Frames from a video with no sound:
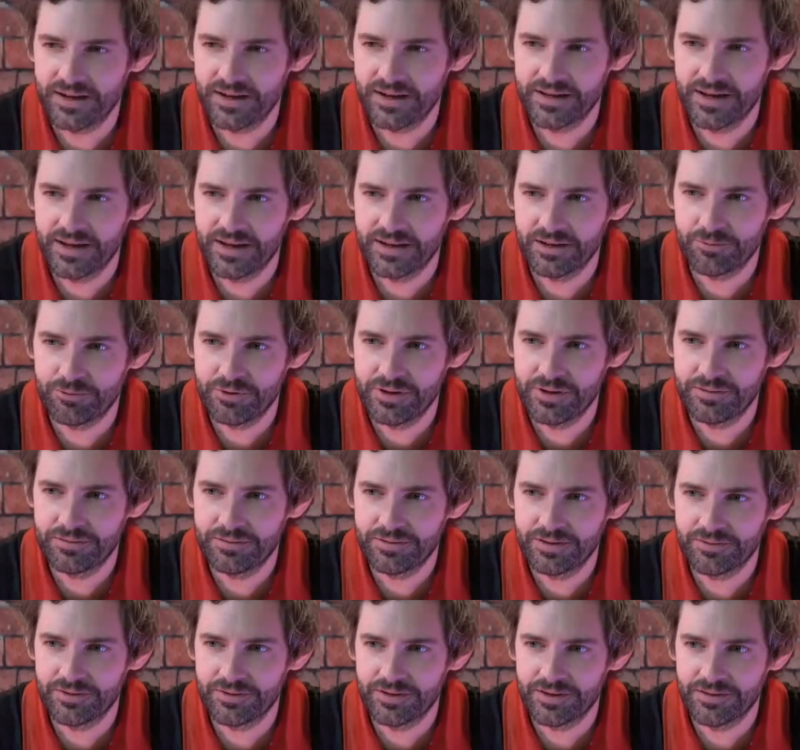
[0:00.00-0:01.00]
down again if
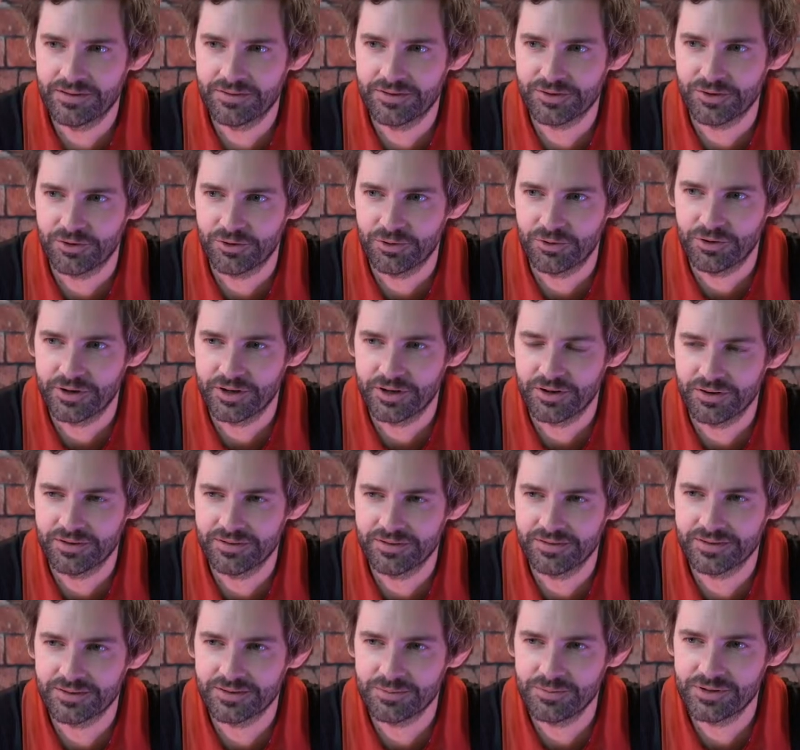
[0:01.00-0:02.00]
it's not already
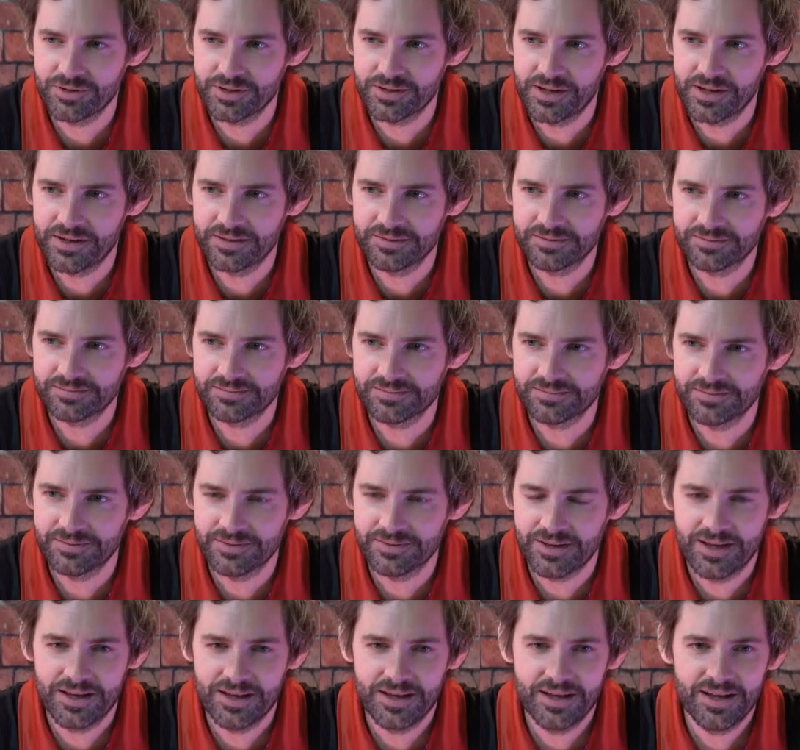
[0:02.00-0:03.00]
on. Is the music down?
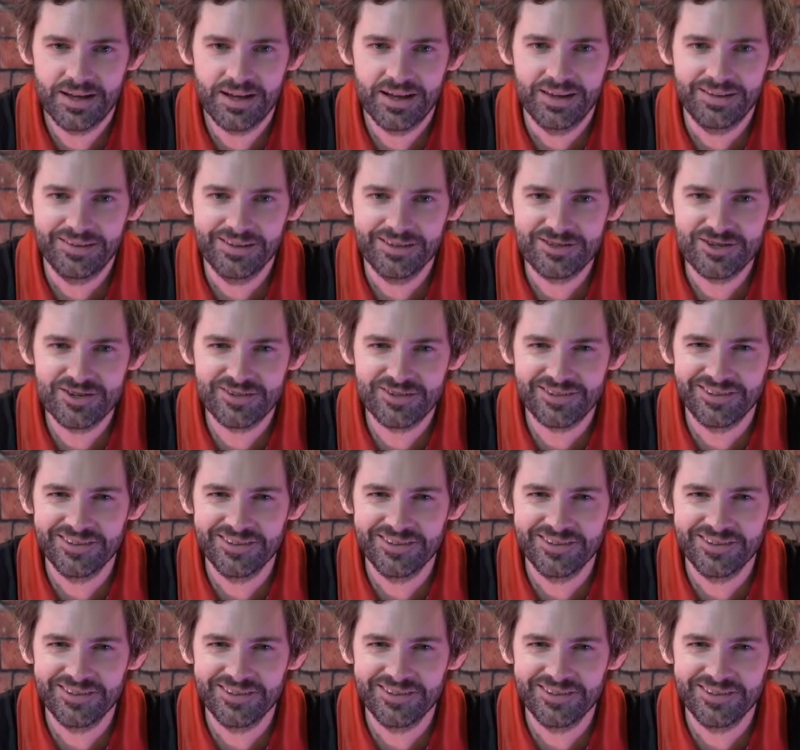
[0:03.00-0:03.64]
And let's